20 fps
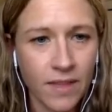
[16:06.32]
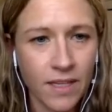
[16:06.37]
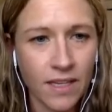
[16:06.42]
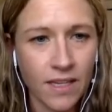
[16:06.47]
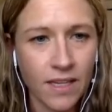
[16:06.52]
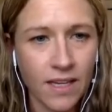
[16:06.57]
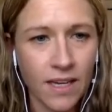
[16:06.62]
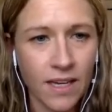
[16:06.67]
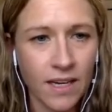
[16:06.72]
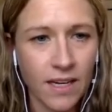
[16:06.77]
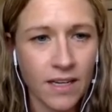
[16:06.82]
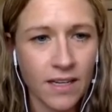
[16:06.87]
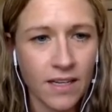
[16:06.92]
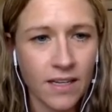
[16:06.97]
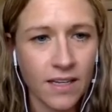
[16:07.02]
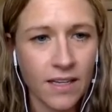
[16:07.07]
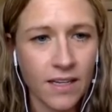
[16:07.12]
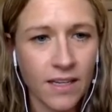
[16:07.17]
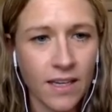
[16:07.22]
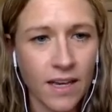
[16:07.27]

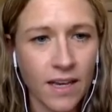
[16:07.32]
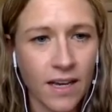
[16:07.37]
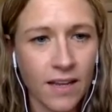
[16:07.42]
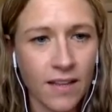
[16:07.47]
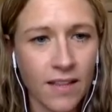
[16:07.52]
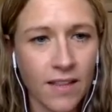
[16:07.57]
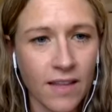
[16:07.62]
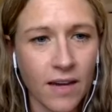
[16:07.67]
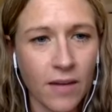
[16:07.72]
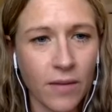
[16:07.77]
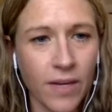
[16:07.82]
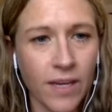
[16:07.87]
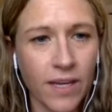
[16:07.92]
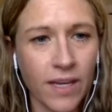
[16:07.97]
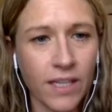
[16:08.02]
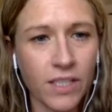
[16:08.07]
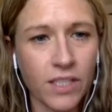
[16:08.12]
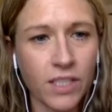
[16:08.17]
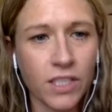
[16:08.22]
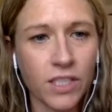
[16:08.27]
Yeah, that way.
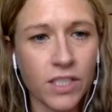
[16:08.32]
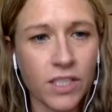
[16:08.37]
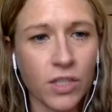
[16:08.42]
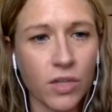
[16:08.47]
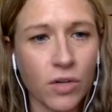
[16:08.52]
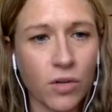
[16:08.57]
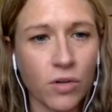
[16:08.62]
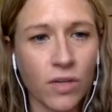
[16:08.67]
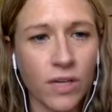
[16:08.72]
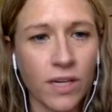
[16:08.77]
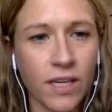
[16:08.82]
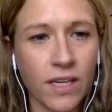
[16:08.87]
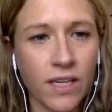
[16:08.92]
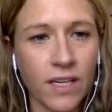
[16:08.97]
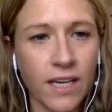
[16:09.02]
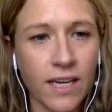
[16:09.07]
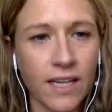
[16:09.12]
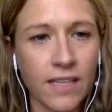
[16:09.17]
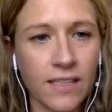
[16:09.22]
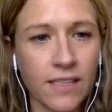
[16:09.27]
And just show like,
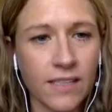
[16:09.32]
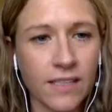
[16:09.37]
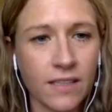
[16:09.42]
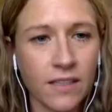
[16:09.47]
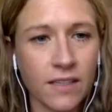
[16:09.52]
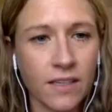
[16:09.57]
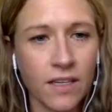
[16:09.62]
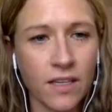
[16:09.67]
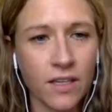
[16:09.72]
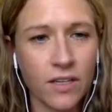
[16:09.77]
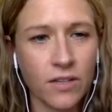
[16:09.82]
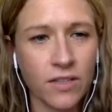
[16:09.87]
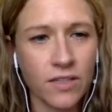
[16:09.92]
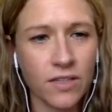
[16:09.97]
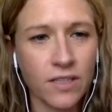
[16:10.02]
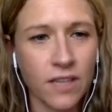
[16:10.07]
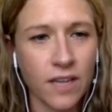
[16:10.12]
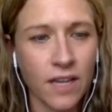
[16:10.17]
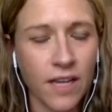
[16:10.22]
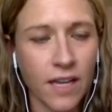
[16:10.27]
yes, can you
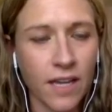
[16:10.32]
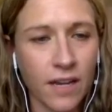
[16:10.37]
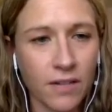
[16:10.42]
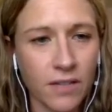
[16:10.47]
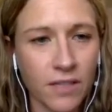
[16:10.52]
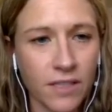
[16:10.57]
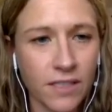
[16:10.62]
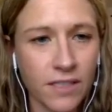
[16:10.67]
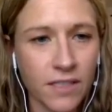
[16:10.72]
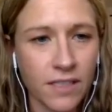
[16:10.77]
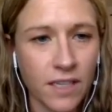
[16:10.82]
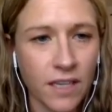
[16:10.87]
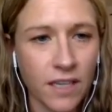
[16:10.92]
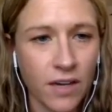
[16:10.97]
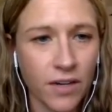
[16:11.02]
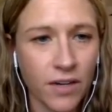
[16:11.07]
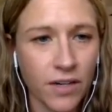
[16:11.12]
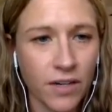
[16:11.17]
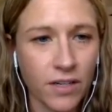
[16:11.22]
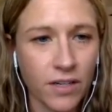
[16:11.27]
see, I can't really see how
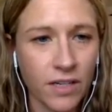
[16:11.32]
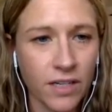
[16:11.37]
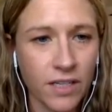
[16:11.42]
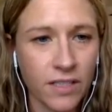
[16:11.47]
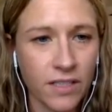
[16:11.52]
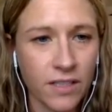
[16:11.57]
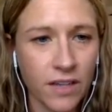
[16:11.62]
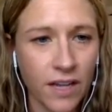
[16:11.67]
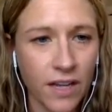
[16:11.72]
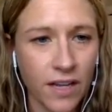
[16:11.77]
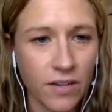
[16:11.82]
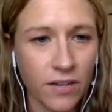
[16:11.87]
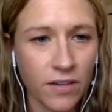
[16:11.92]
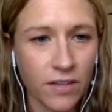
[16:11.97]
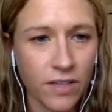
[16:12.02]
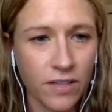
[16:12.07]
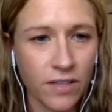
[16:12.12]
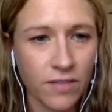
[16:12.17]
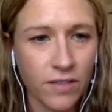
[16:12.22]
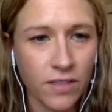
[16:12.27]
your knees are angled
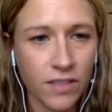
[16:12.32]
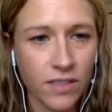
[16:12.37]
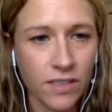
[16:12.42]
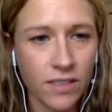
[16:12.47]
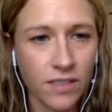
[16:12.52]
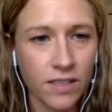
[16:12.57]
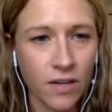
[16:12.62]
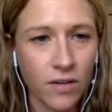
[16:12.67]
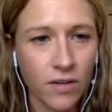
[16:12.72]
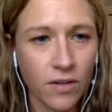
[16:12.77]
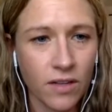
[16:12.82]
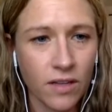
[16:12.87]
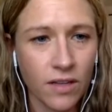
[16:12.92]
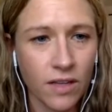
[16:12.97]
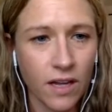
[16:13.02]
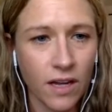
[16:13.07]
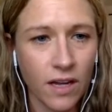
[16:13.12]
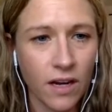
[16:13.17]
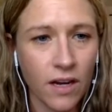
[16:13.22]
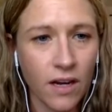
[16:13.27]
in versus out
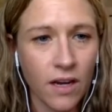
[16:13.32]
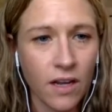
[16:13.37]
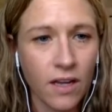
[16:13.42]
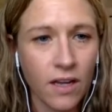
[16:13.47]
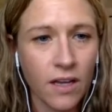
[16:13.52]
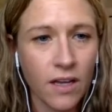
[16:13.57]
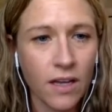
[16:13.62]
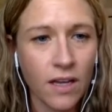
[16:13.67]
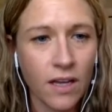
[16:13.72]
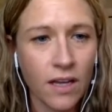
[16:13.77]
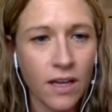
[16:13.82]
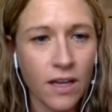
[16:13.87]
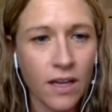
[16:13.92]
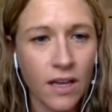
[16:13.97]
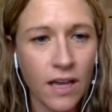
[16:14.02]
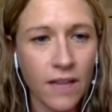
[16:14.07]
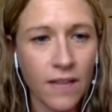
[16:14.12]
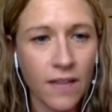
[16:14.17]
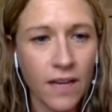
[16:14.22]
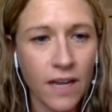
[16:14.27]
there.
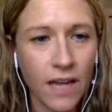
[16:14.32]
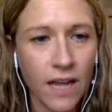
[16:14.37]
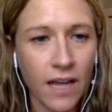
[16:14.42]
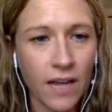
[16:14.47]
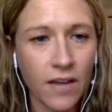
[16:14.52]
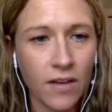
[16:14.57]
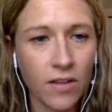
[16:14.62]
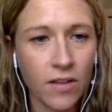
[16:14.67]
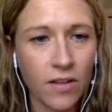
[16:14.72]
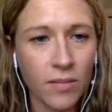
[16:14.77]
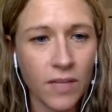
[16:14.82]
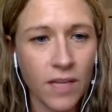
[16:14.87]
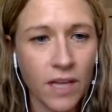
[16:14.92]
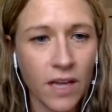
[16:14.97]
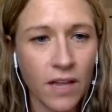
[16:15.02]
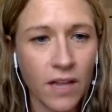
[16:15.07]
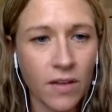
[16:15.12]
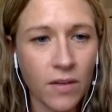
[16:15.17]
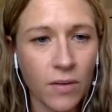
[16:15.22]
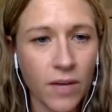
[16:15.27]
And then angle them the
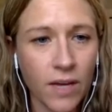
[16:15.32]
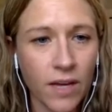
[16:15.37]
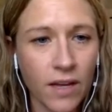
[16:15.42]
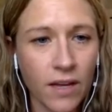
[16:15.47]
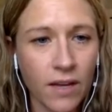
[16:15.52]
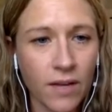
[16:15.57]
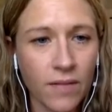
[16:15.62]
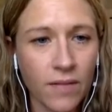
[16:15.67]
other way.